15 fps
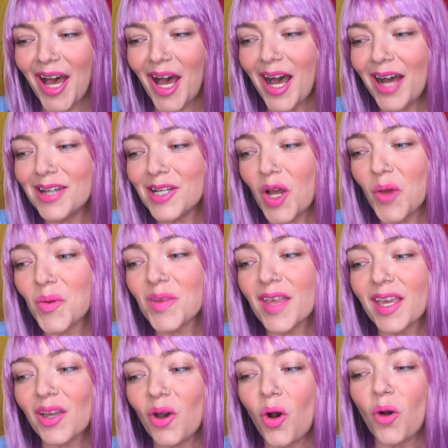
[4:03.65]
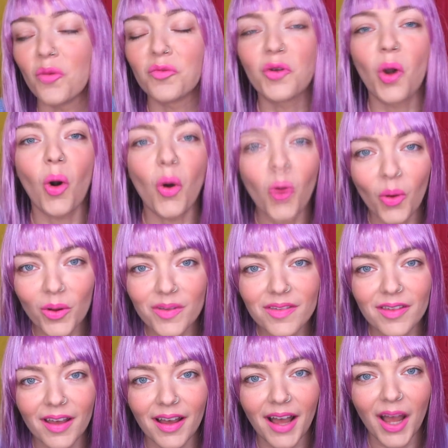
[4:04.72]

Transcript: And I was like, of course